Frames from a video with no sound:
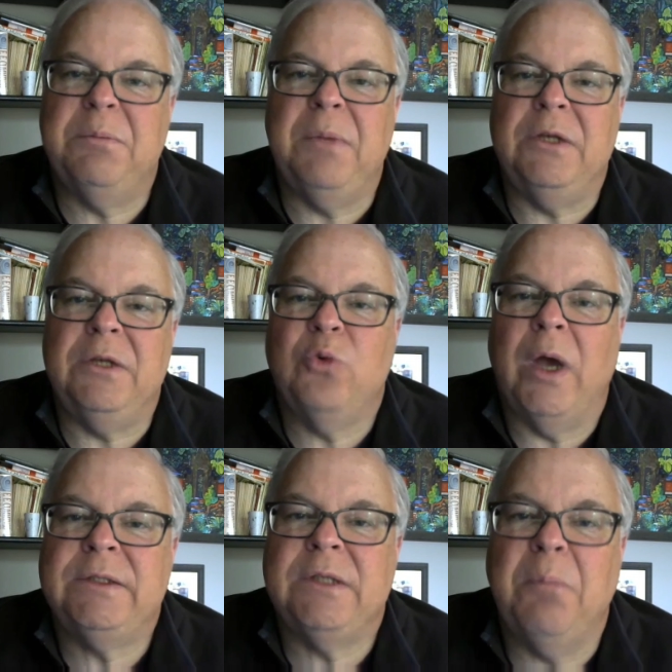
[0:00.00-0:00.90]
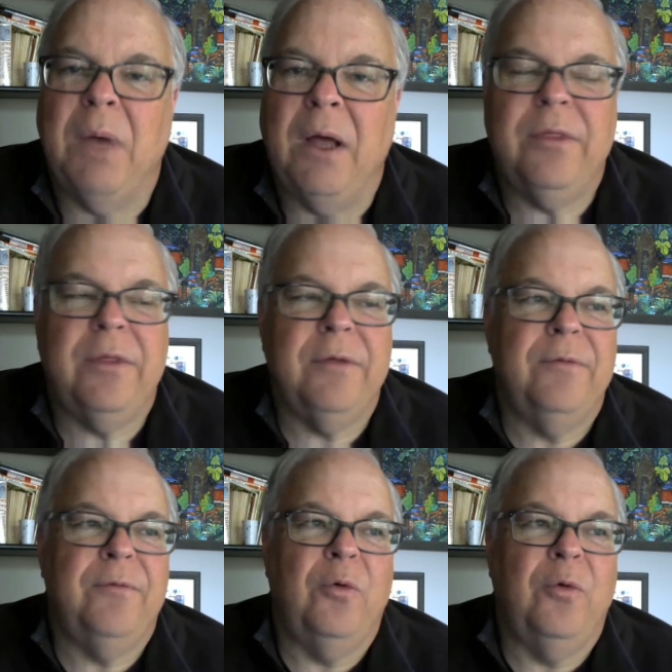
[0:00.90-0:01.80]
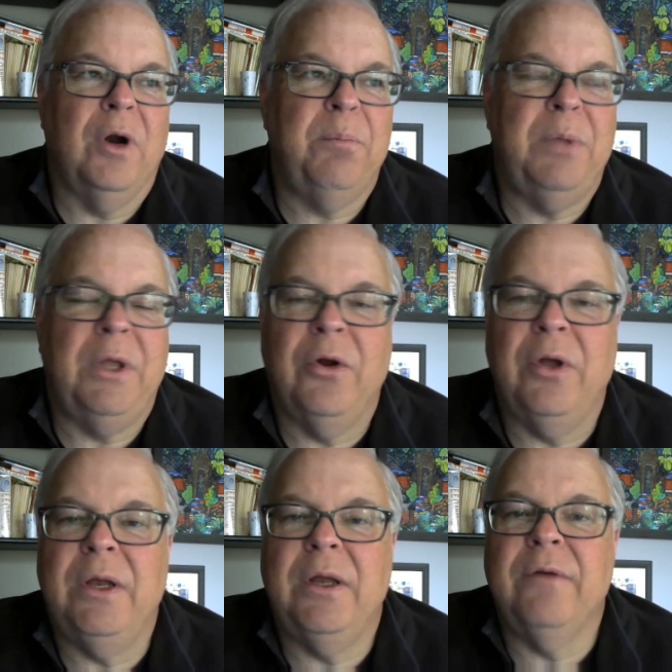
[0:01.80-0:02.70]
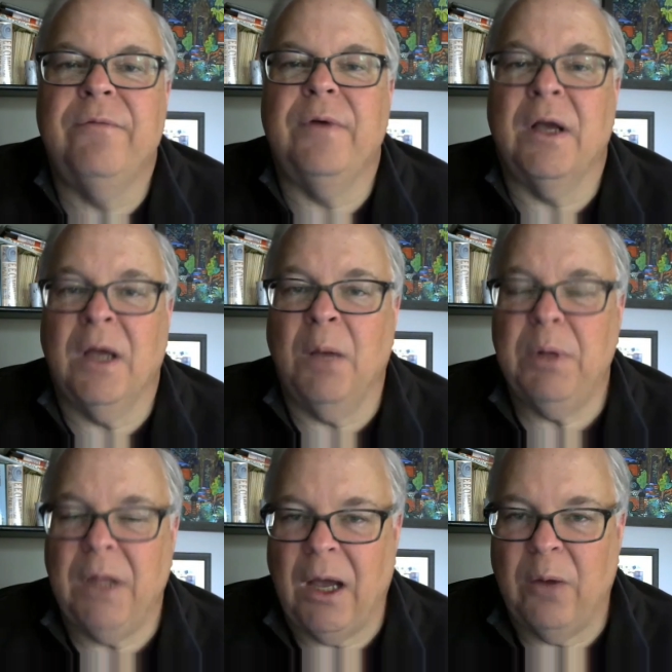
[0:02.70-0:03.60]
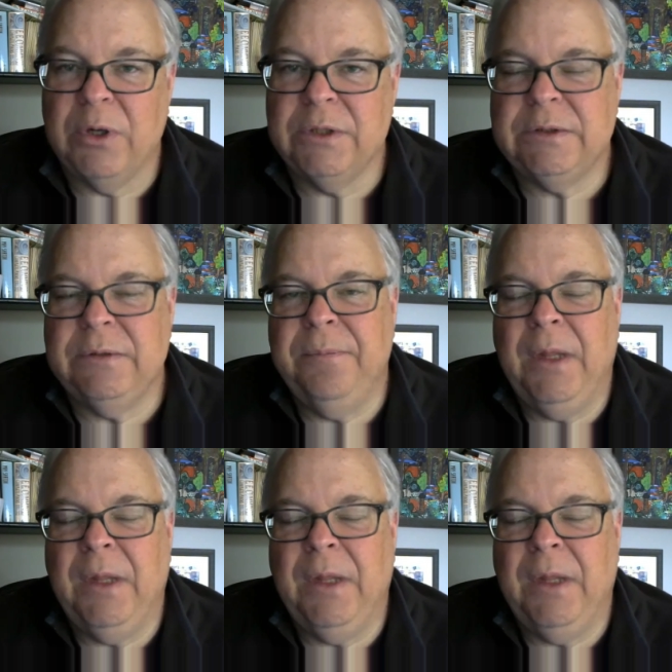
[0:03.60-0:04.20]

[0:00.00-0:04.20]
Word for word: meet twice a month for a period of a couple hours.